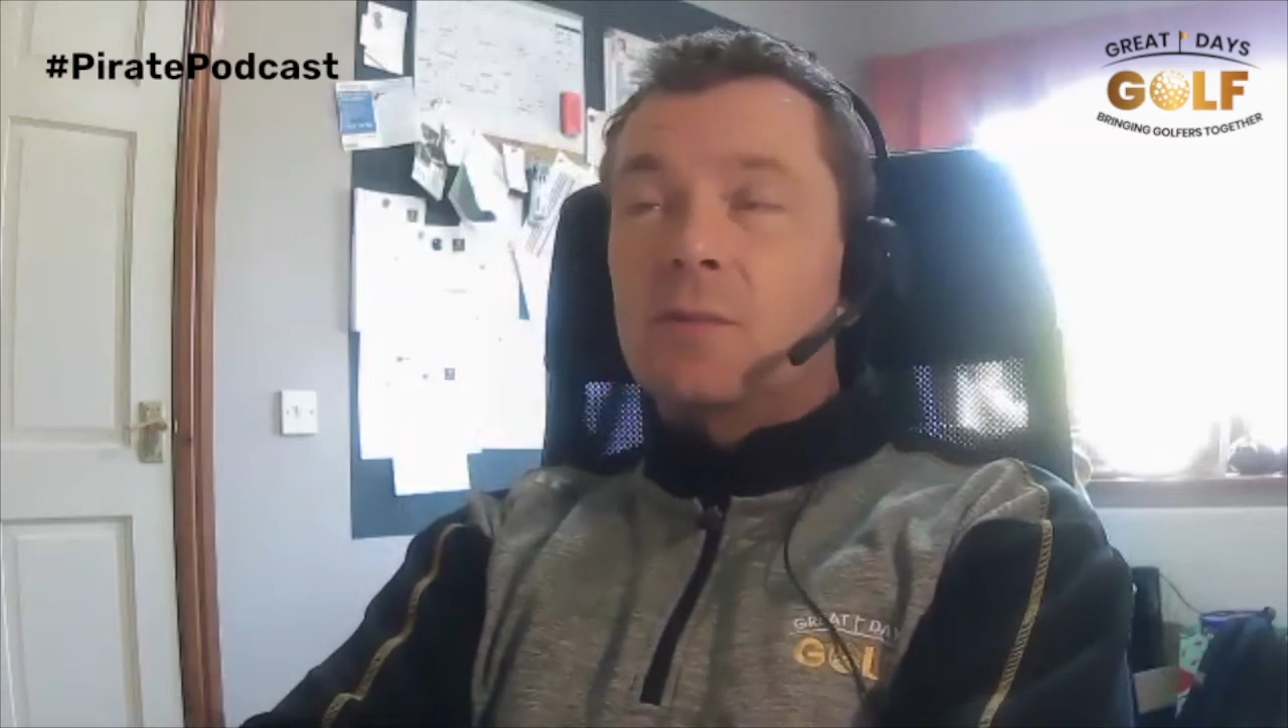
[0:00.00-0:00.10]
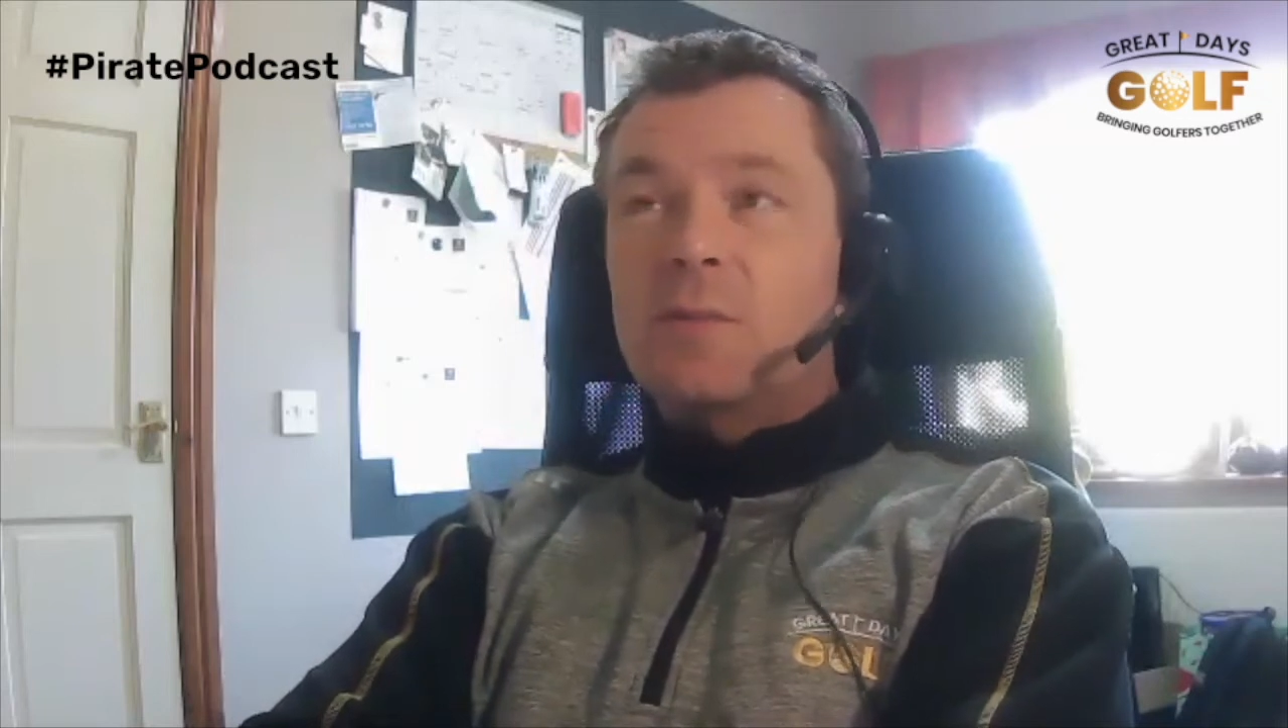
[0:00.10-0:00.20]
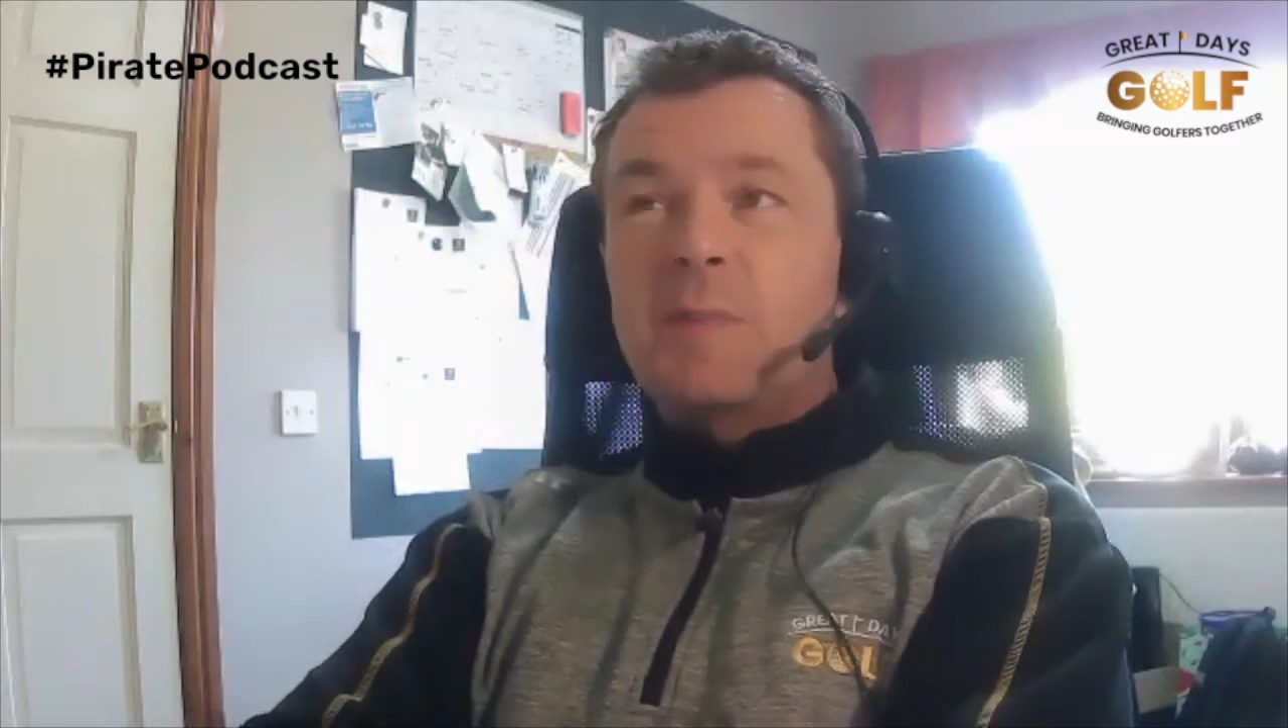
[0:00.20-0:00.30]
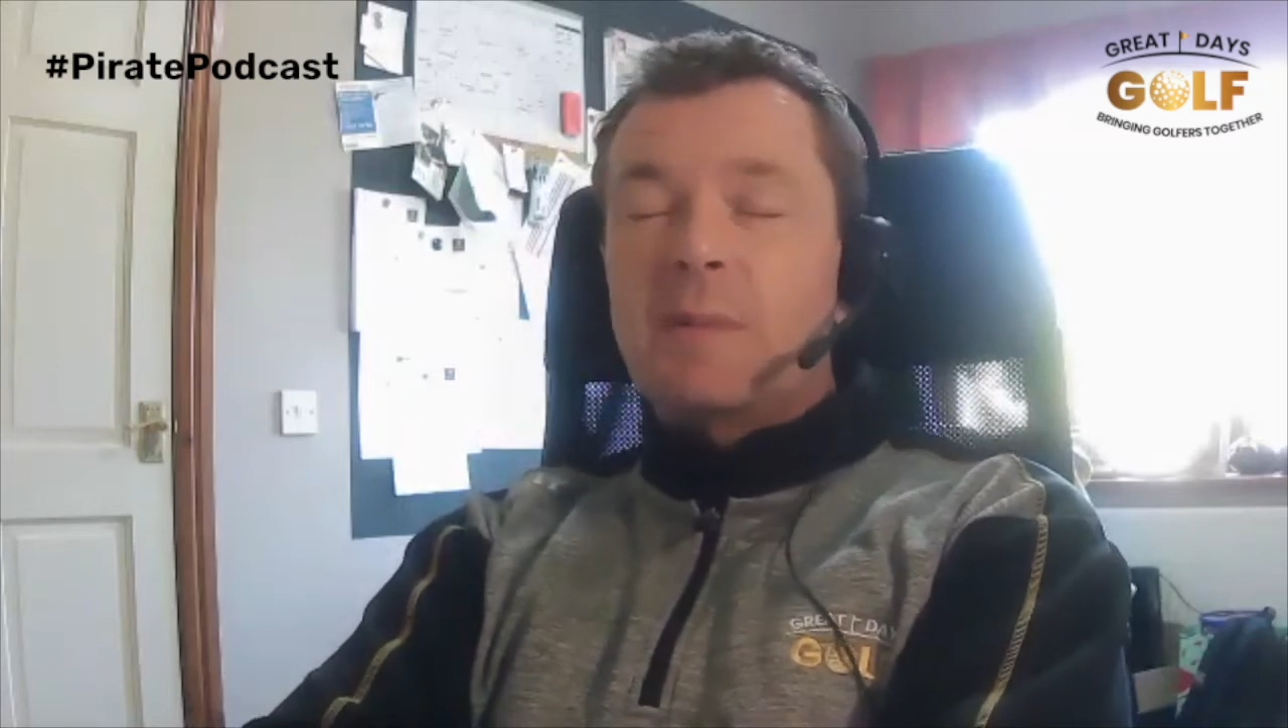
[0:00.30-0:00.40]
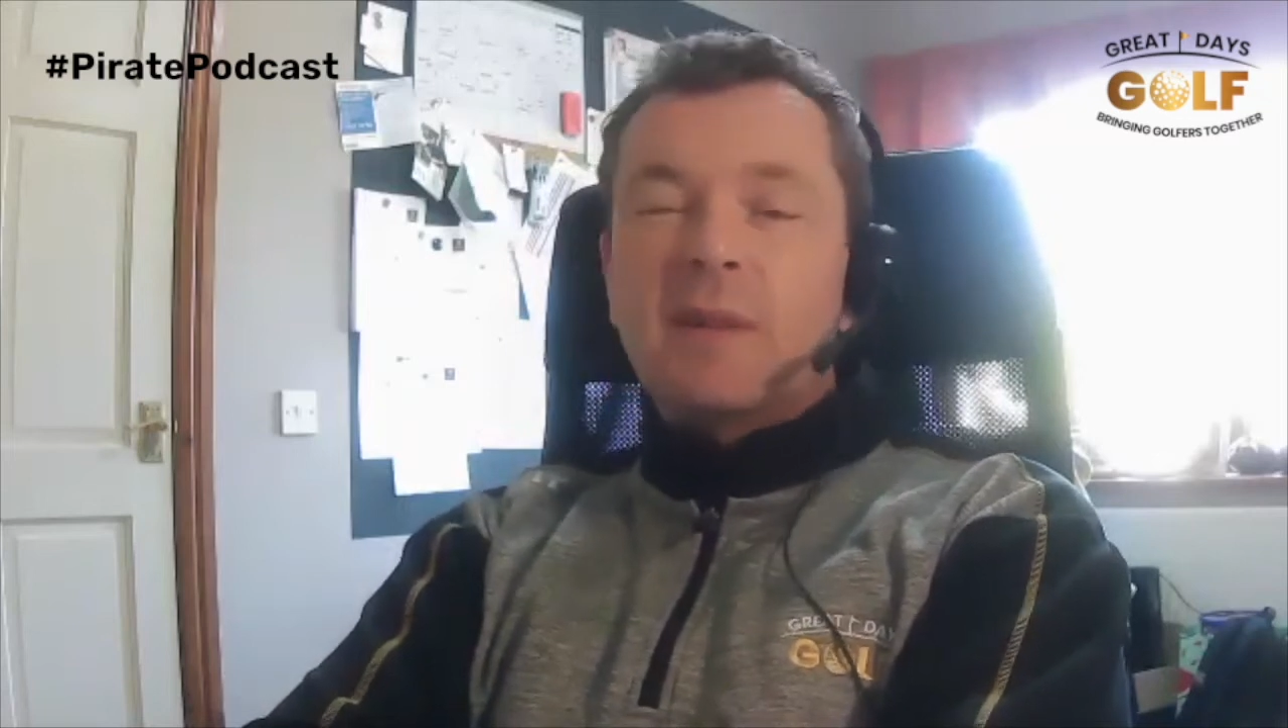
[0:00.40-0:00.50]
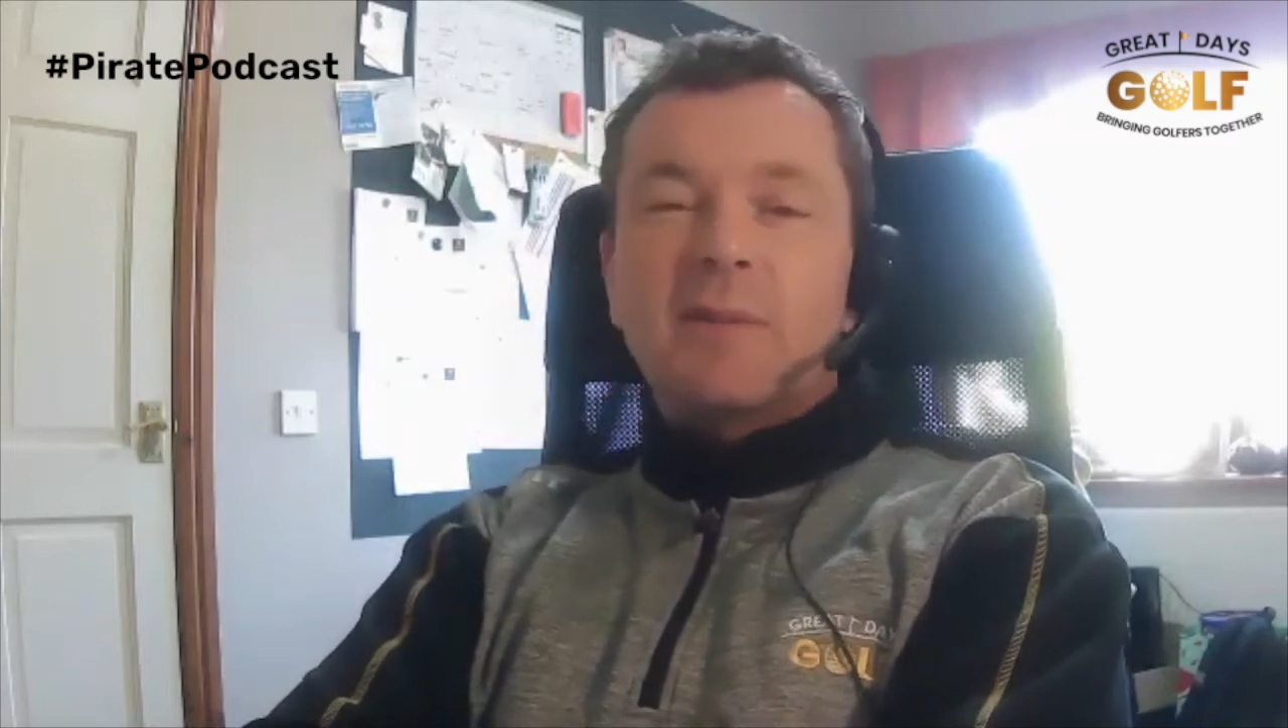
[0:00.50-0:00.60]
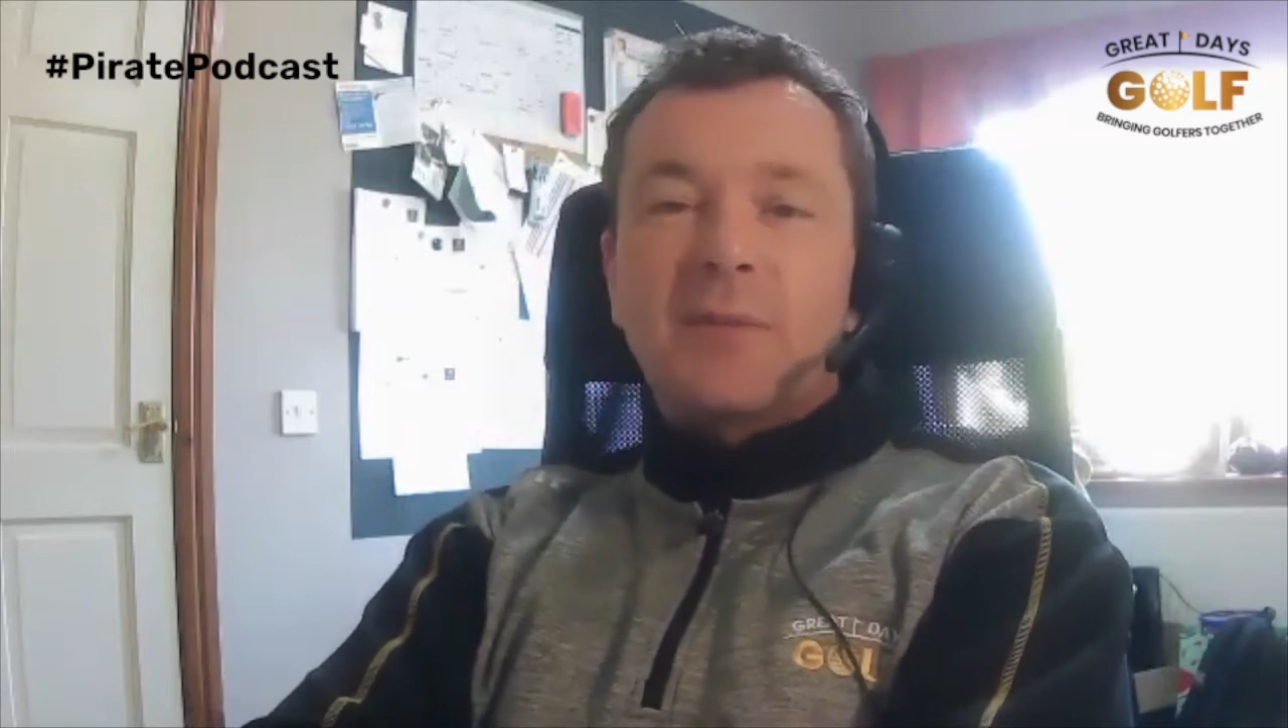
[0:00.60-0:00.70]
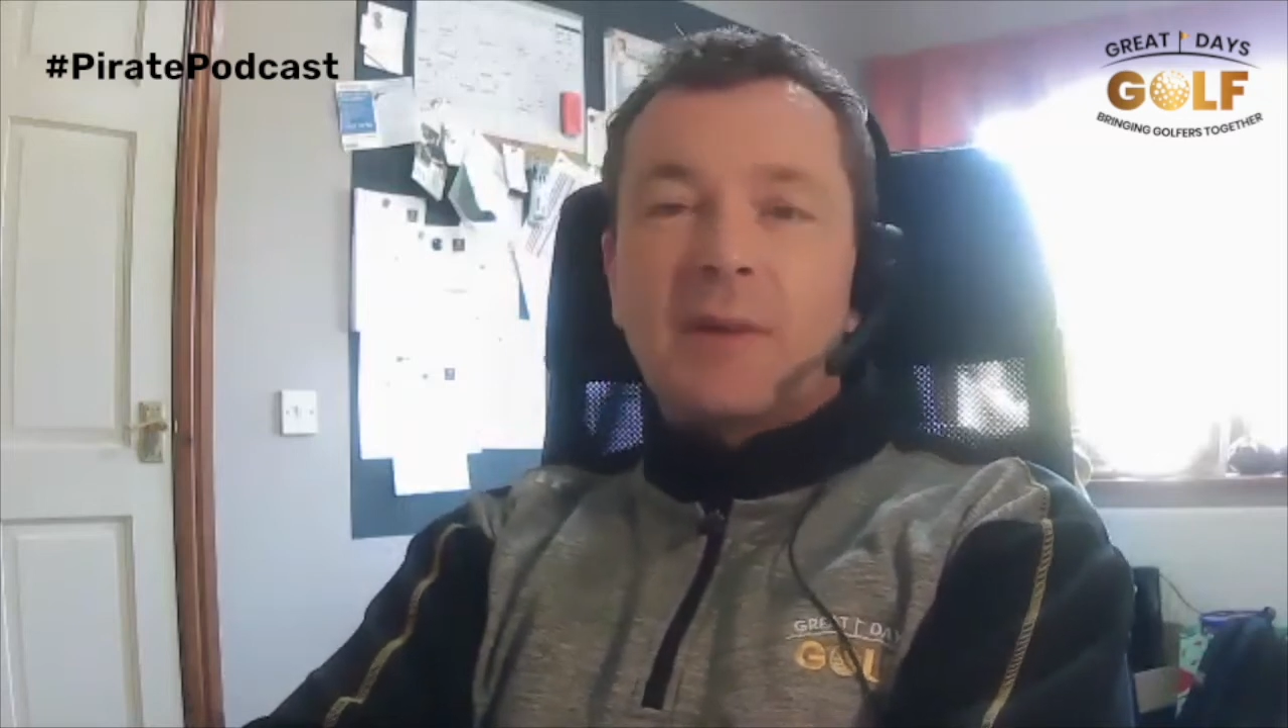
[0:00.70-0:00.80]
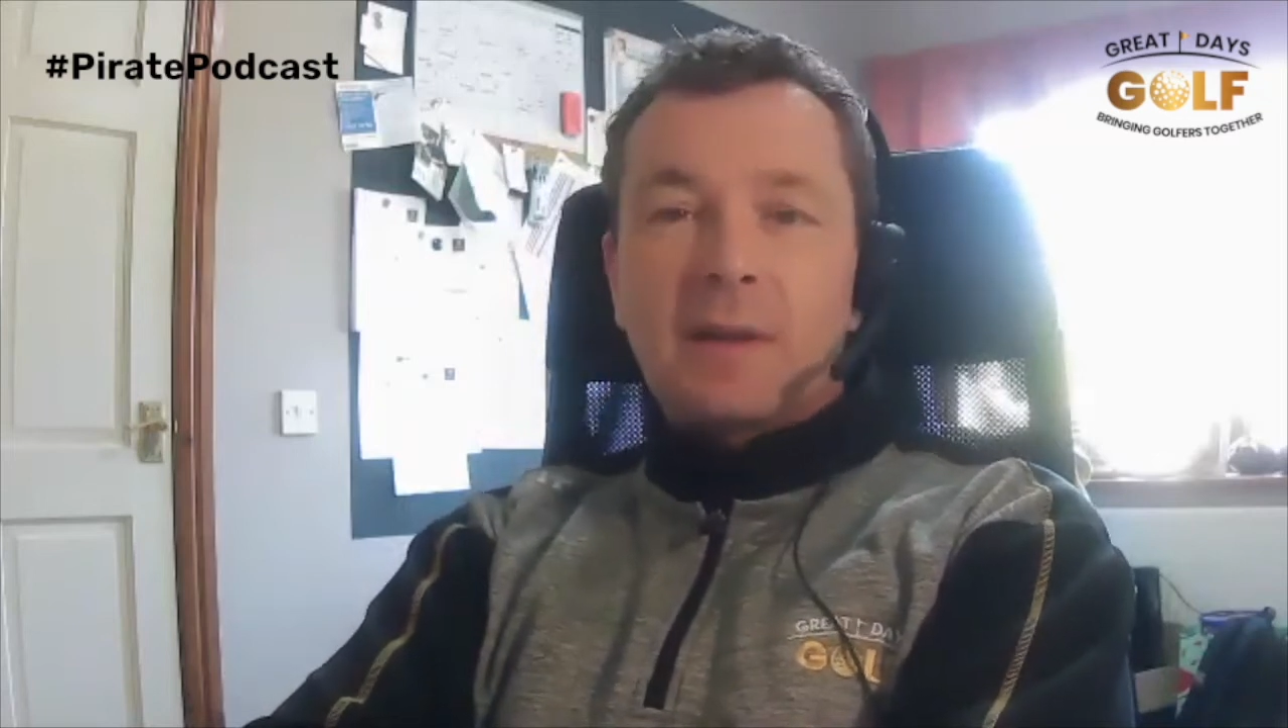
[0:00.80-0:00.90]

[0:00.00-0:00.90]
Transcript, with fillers: most people had, fit,